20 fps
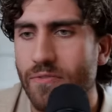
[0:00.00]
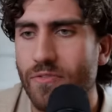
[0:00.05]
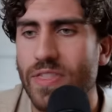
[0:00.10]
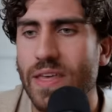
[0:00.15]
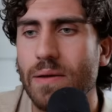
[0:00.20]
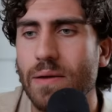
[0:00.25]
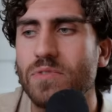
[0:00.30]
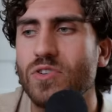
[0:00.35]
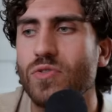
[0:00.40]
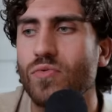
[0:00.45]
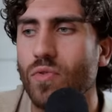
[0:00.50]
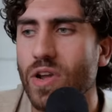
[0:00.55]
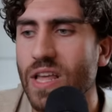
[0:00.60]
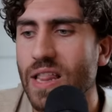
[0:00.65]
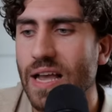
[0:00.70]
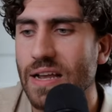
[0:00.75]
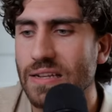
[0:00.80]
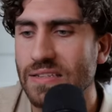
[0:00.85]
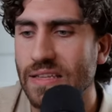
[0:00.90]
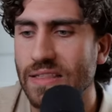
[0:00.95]
for them to
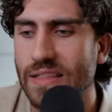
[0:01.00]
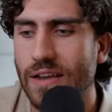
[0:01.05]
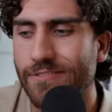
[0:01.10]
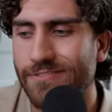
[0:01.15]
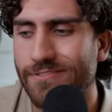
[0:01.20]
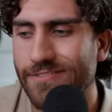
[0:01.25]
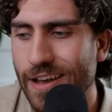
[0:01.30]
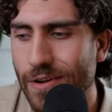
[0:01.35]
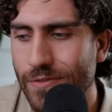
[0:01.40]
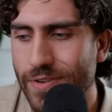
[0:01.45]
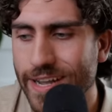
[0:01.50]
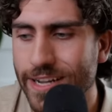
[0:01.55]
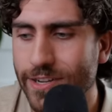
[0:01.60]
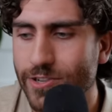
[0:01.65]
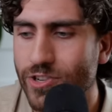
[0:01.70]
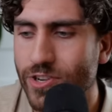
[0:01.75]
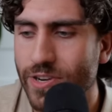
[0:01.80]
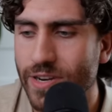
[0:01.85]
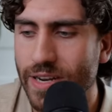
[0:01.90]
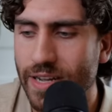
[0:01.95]
realize that their
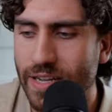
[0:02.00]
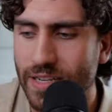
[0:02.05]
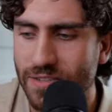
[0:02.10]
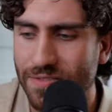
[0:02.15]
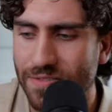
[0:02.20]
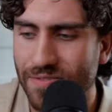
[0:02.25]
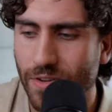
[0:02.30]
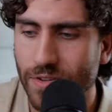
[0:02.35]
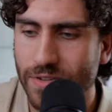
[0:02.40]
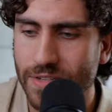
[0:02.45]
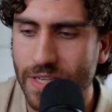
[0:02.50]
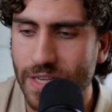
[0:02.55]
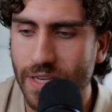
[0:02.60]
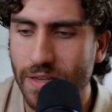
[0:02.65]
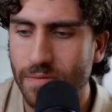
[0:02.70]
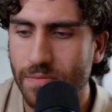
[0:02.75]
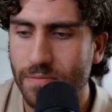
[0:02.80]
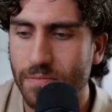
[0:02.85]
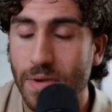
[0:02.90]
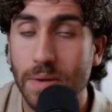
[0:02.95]
foundation is
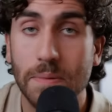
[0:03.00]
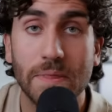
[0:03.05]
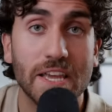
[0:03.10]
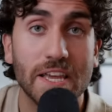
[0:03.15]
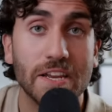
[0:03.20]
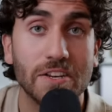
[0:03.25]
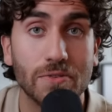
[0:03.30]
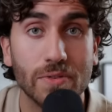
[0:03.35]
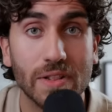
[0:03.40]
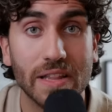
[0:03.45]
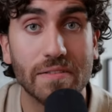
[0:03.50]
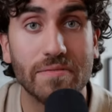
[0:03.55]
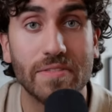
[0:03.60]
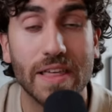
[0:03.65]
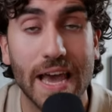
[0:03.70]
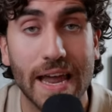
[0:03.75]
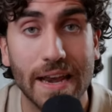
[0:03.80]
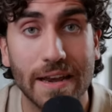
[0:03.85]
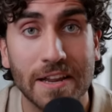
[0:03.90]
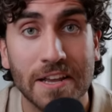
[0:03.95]
faulty. Maybe they do live
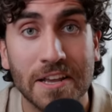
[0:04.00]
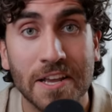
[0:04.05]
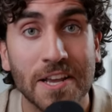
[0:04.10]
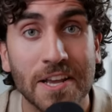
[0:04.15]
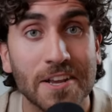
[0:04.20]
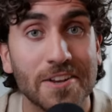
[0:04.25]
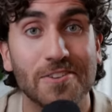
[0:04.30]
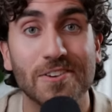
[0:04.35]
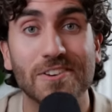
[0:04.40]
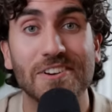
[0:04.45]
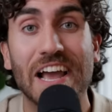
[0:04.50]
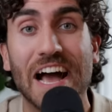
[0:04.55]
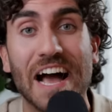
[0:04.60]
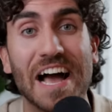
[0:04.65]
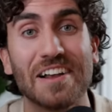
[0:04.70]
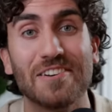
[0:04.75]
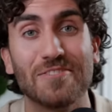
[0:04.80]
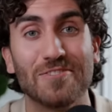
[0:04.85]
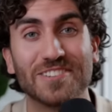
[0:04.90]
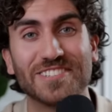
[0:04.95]
that good
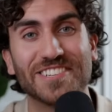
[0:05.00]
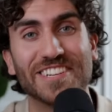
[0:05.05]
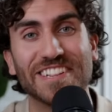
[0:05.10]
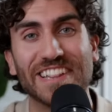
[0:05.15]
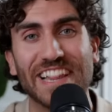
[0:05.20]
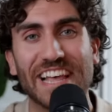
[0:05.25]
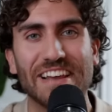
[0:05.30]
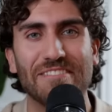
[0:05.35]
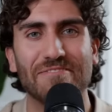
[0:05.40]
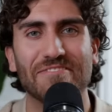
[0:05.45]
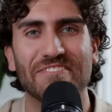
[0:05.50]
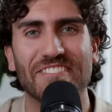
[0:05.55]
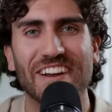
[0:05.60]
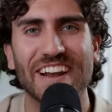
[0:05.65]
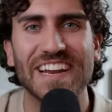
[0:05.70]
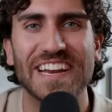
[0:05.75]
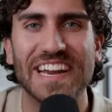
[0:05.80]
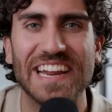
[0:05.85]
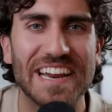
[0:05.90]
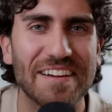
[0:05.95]
guy Christian life,
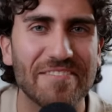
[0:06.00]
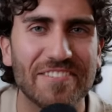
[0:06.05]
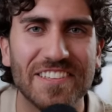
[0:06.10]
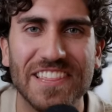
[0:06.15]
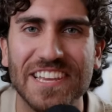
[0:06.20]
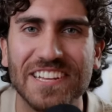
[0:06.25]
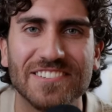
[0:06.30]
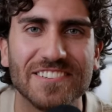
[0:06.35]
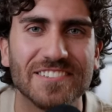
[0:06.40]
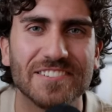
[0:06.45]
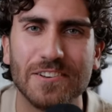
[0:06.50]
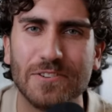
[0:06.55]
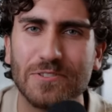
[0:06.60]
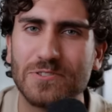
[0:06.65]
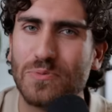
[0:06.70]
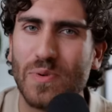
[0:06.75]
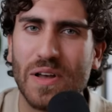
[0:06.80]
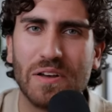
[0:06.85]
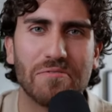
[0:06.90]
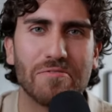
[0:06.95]
right? And everything just
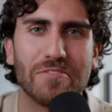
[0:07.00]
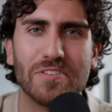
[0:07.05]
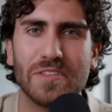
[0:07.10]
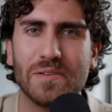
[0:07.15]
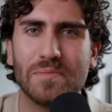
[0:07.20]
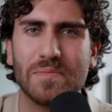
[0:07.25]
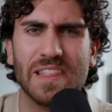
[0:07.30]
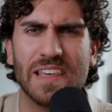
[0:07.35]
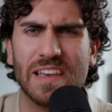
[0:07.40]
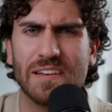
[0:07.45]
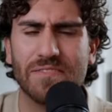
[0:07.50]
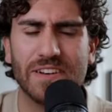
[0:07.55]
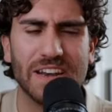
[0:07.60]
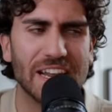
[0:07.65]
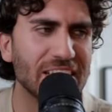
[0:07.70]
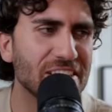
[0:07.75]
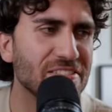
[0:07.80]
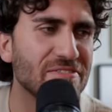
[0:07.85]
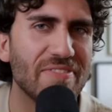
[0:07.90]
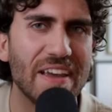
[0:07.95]
goes well for them and they have a
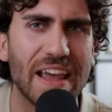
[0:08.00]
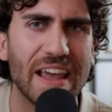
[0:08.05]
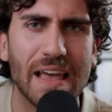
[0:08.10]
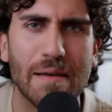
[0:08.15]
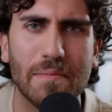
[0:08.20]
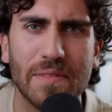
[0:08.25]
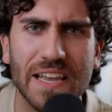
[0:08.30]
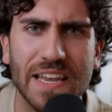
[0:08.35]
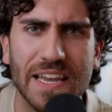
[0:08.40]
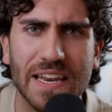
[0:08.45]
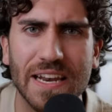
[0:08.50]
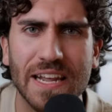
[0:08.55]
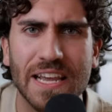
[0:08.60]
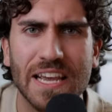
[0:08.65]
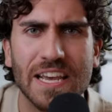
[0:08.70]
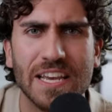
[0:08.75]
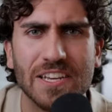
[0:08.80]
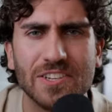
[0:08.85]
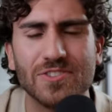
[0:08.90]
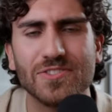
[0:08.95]
nice family. And
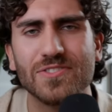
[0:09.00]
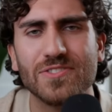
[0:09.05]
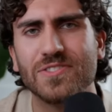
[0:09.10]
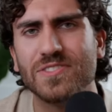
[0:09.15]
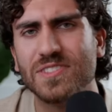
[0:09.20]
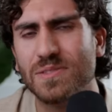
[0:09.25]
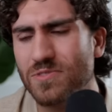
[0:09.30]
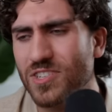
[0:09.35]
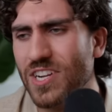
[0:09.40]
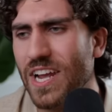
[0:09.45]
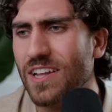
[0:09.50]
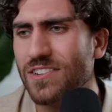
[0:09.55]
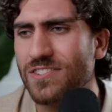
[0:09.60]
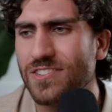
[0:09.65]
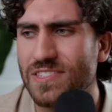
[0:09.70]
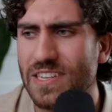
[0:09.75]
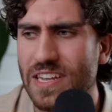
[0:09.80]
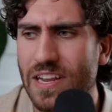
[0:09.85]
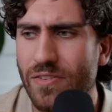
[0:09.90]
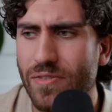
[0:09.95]
sure, there's some
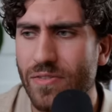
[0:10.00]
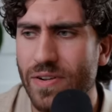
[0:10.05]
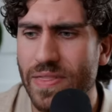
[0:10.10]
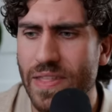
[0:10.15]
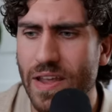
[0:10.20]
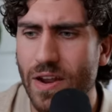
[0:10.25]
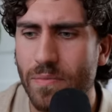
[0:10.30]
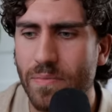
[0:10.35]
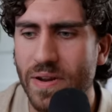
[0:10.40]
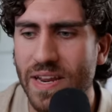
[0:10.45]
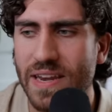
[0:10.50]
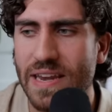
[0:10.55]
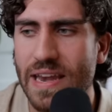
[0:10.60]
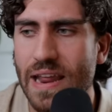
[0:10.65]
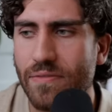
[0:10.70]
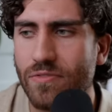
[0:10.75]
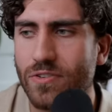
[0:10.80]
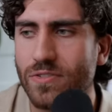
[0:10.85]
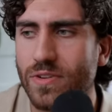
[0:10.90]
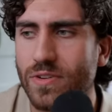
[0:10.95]
challenges here and there, but it
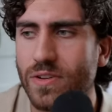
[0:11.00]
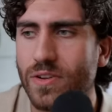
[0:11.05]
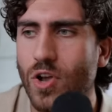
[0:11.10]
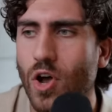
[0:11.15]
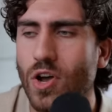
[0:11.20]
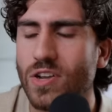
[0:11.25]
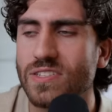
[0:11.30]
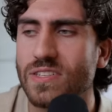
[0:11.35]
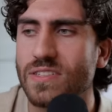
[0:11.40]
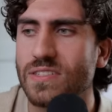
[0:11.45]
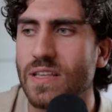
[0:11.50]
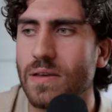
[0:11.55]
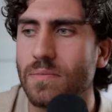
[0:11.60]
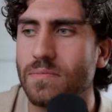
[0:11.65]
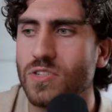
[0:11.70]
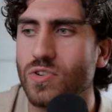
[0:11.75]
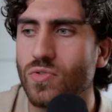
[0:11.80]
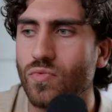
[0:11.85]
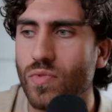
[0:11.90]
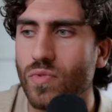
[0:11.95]
never causes
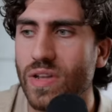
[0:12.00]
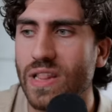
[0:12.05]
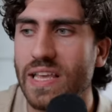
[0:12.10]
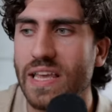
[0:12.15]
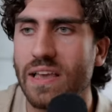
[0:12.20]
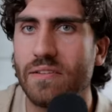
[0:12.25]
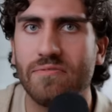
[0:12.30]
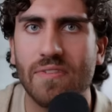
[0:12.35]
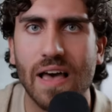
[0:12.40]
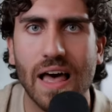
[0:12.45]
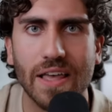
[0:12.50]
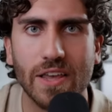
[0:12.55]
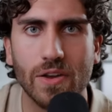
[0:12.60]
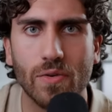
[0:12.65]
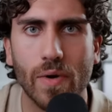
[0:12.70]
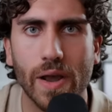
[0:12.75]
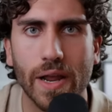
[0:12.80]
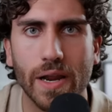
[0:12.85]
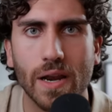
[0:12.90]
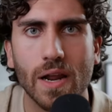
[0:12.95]
them to really
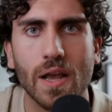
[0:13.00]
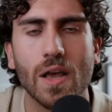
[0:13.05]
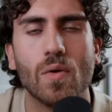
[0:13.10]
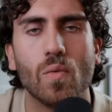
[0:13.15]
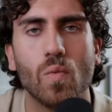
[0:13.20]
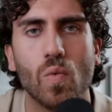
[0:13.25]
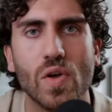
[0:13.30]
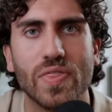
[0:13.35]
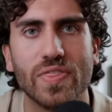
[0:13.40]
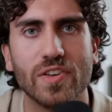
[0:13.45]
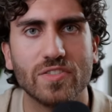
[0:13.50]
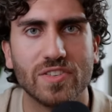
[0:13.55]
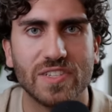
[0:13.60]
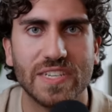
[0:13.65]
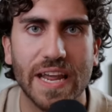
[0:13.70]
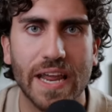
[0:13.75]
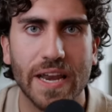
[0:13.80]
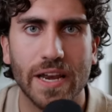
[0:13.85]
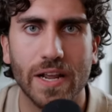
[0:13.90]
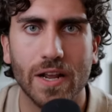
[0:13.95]
evaluate what they're
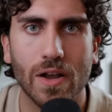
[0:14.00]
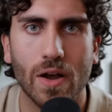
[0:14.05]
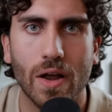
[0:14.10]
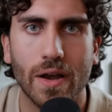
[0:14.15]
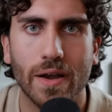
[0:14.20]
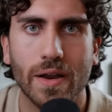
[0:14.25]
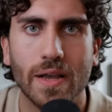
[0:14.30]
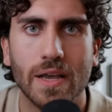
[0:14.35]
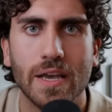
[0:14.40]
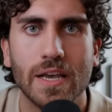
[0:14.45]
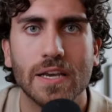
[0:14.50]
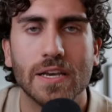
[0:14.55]
standing on.